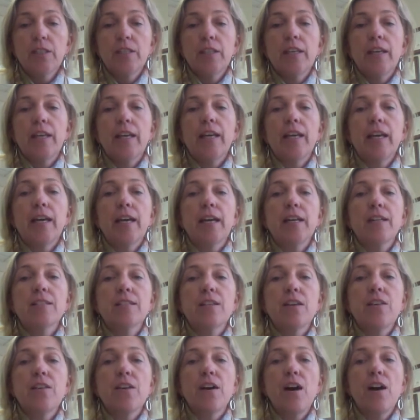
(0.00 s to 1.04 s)
And
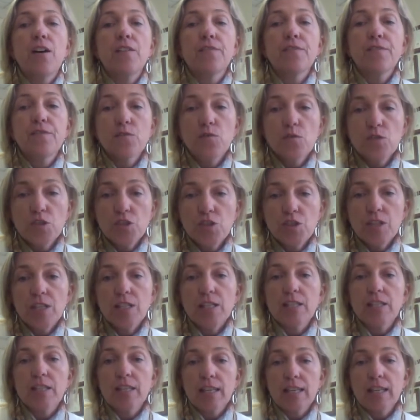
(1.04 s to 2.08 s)

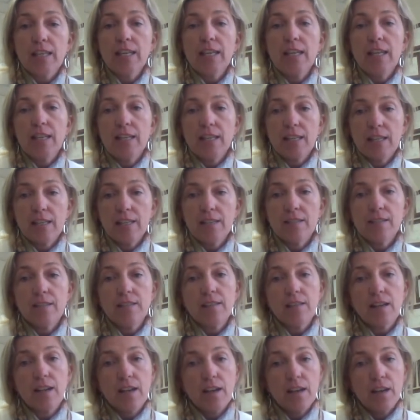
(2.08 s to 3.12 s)
unfortunately, it
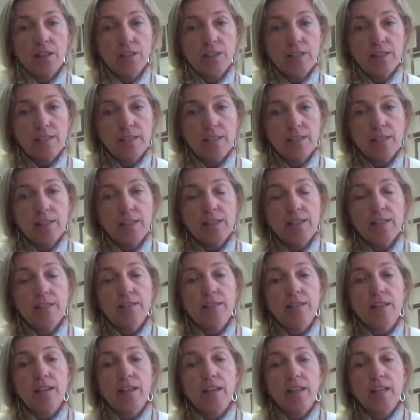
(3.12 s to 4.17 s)
is a disease
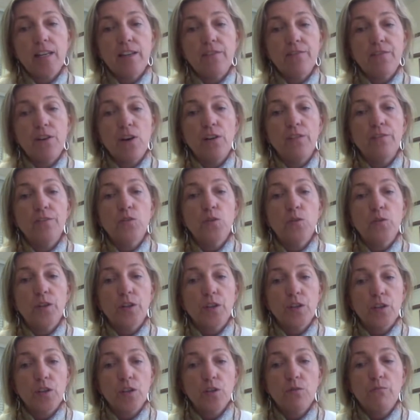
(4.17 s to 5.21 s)
that can evolve toward
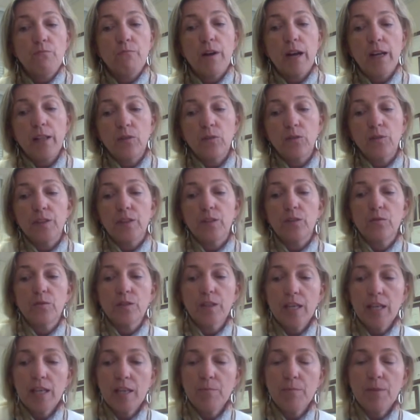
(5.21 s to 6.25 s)
acute myeloid
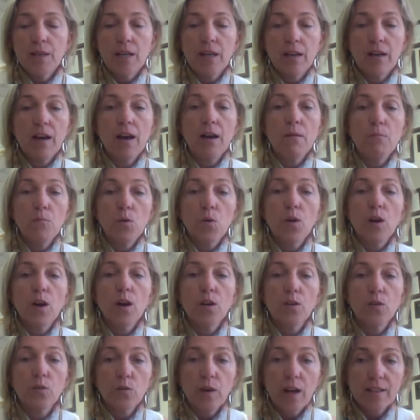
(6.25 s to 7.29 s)
leukemia, a more
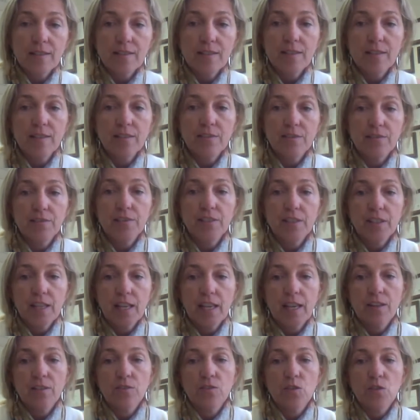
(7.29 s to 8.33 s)
aggressive
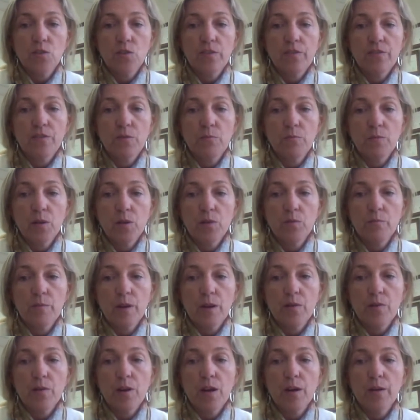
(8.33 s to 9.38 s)
cancer of the bone
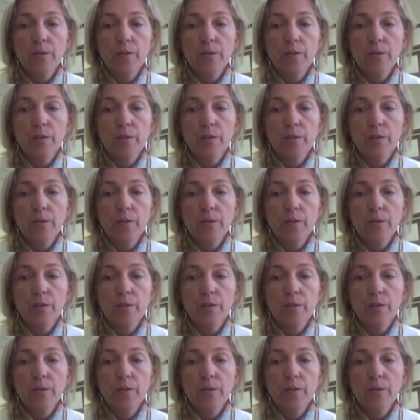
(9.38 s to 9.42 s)
marrow.